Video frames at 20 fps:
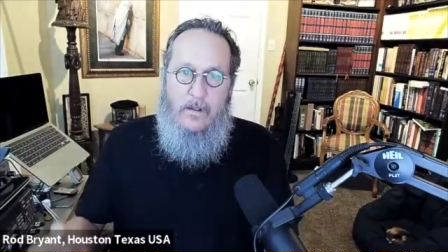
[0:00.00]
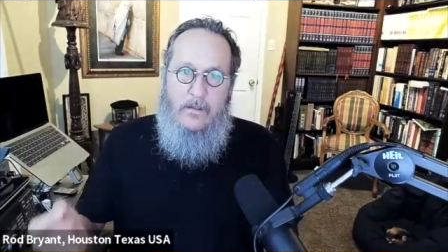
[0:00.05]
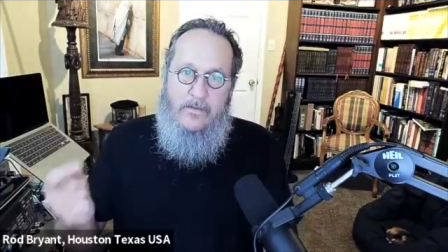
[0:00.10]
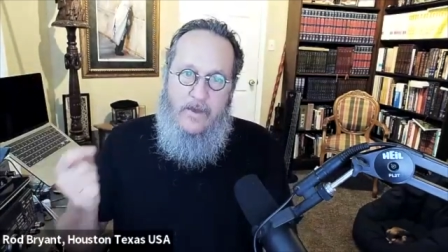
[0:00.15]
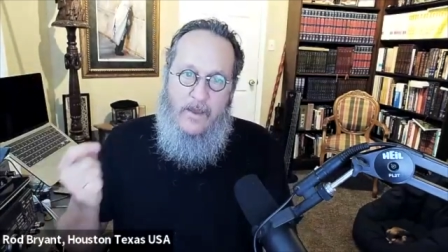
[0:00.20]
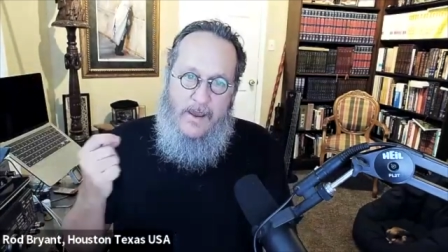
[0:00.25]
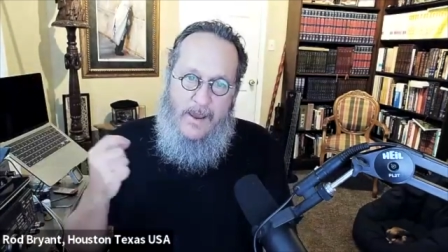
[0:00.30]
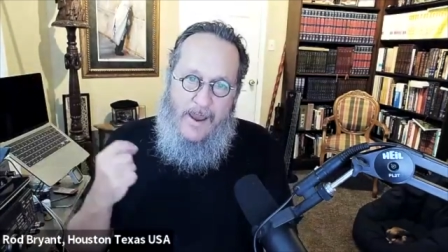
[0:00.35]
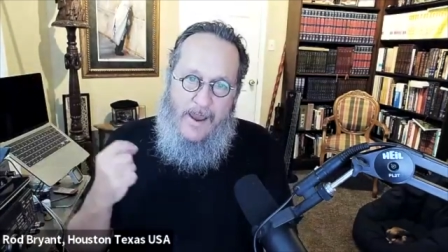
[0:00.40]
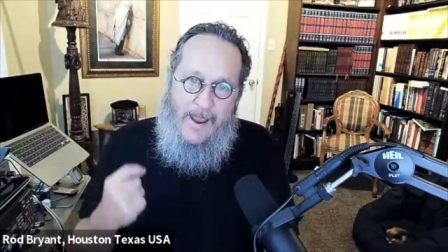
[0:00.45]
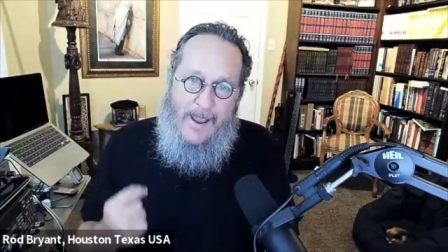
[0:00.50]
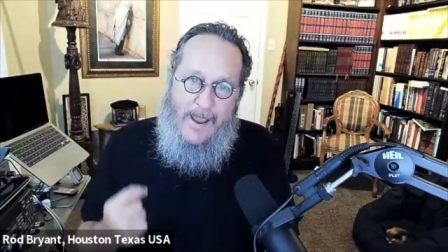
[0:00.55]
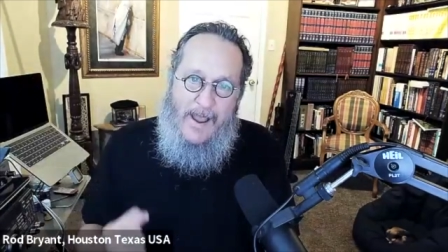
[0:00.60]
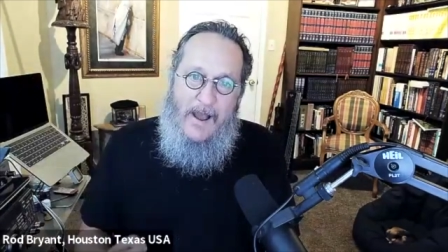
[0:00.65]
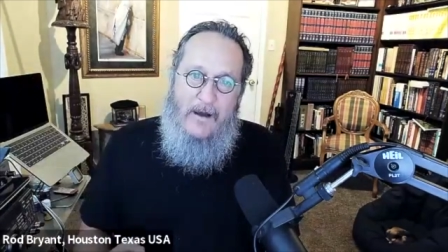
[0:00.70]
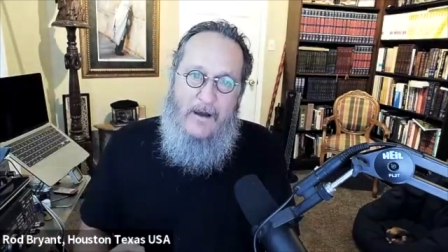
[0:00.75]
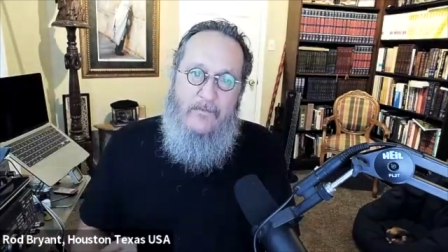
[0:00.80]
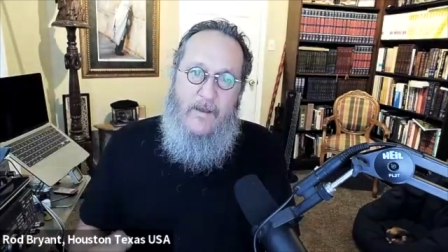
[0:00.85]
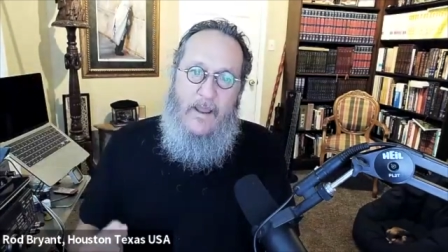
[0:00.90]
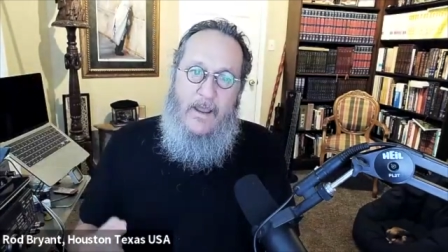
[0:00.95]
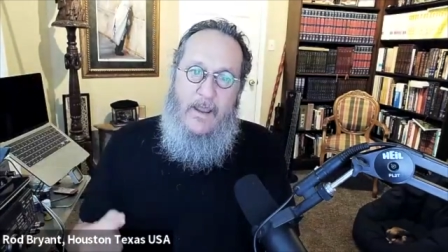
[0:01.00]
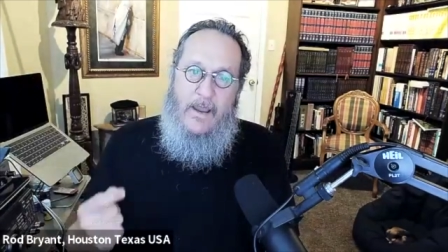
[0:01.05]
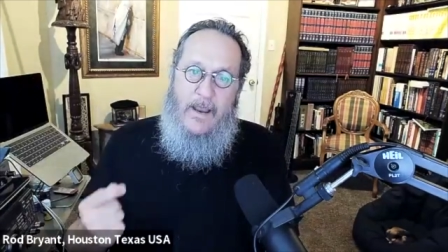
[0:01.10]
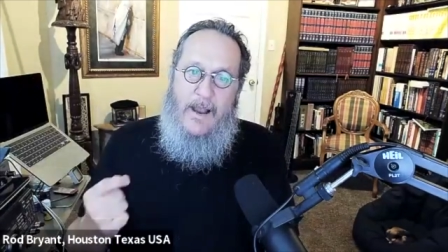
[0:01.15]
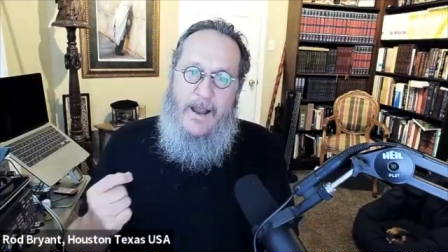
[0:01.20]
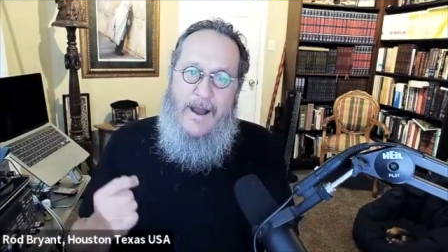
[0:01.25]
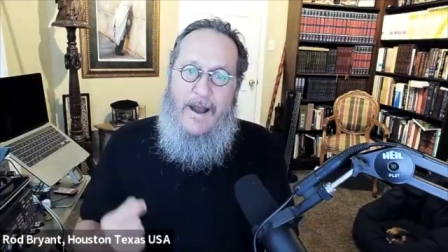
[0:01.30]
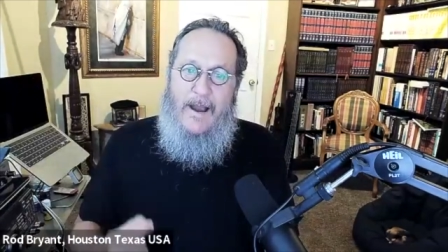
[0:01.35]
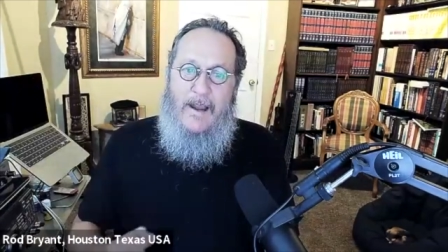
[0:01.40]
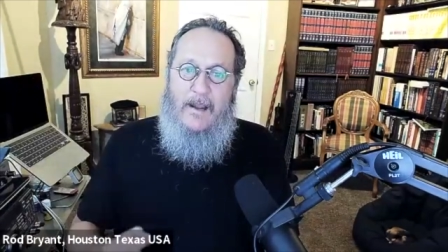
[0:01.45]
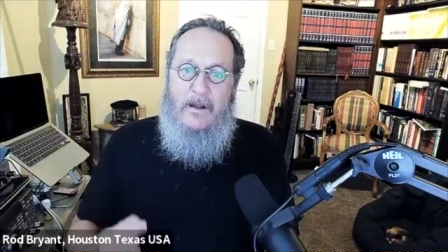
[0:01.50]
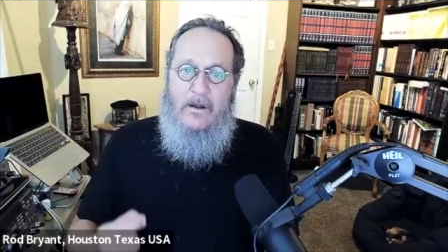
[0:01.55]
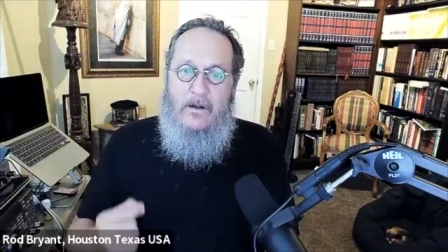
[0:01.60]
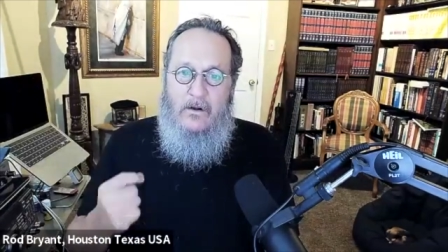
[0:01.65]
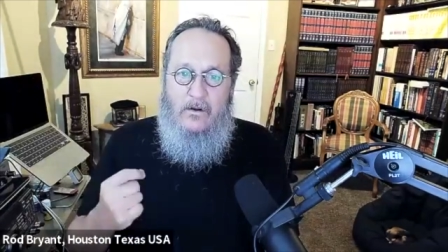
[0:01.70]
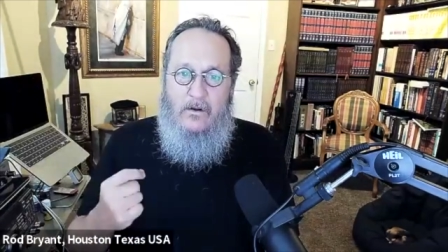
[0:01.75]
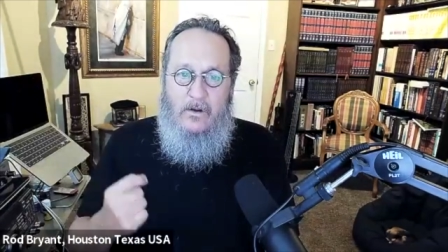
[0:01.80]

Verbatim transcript: They have a higher